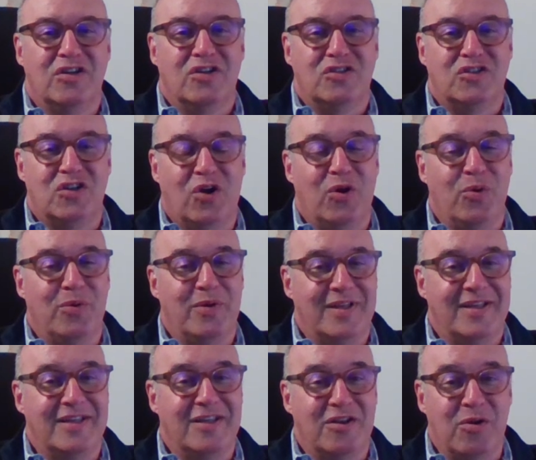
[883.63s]
So,
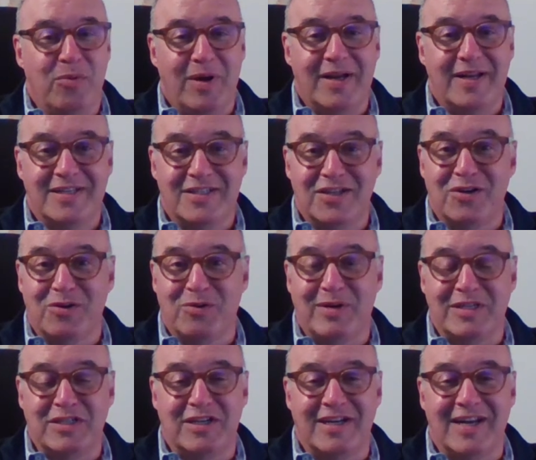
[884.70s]
you know what? It's a good
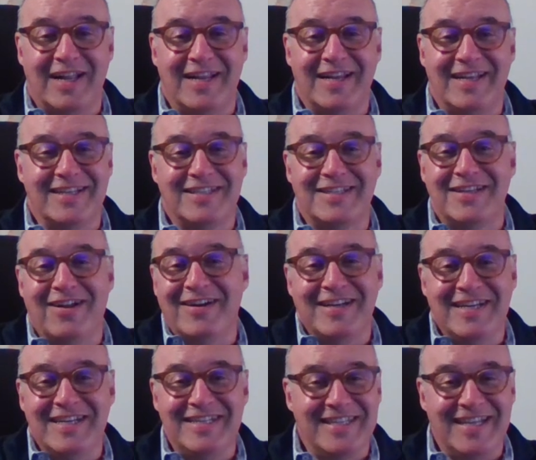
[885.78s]
question, and it's not
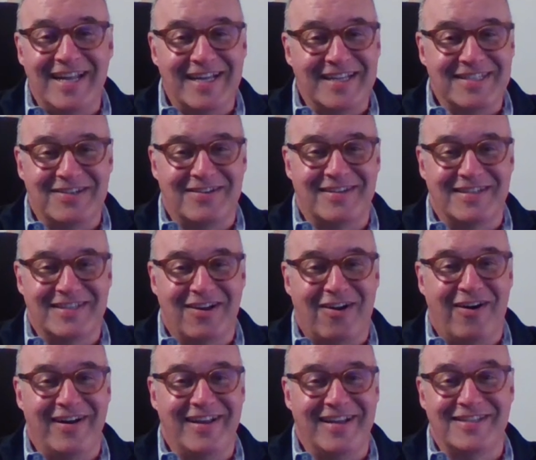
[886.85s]
an easy answer. It's
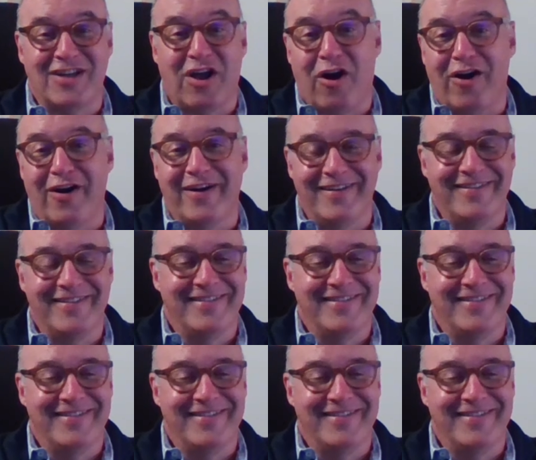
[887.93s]
hard.